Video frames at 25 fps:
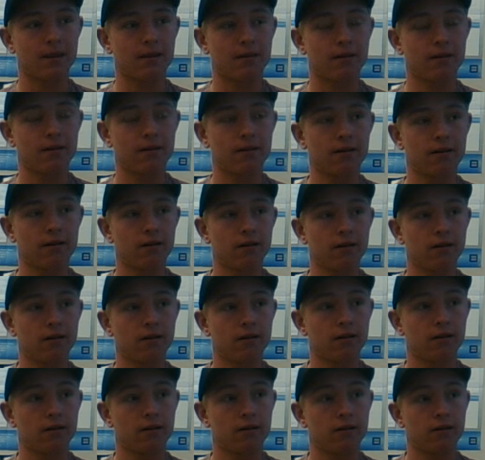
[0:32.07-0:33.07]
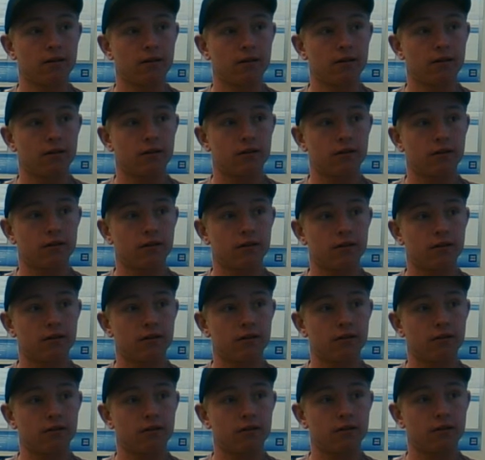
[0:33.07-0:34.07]

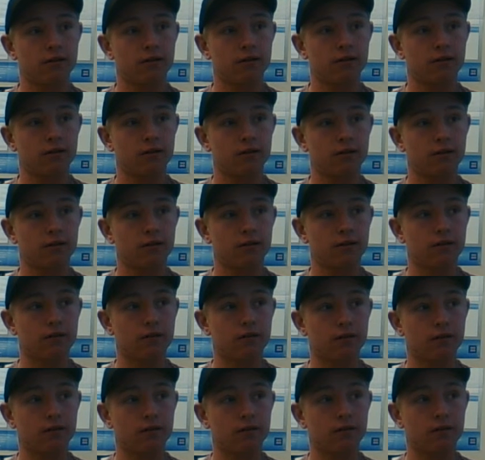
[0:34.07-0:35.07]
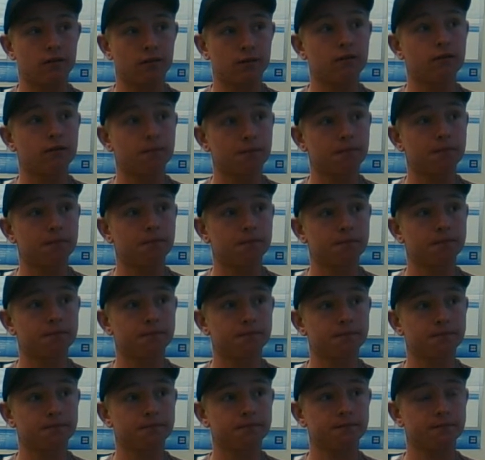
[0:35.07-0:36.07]

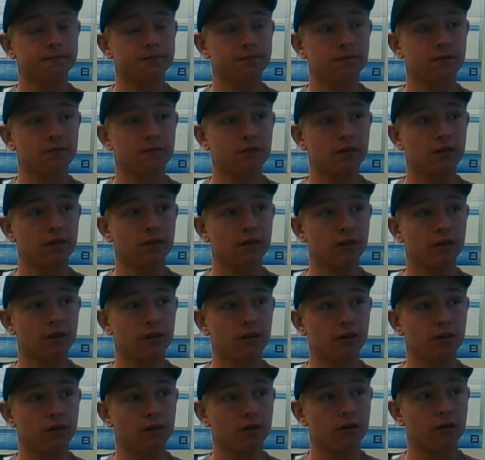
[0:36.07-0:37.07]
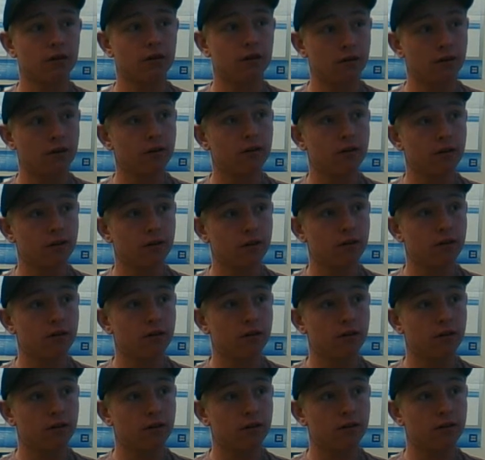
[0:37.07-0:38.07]

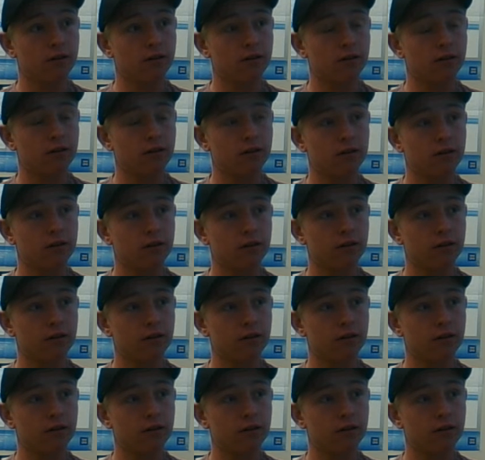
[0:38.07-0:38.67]
No words are spoken by the person on screen.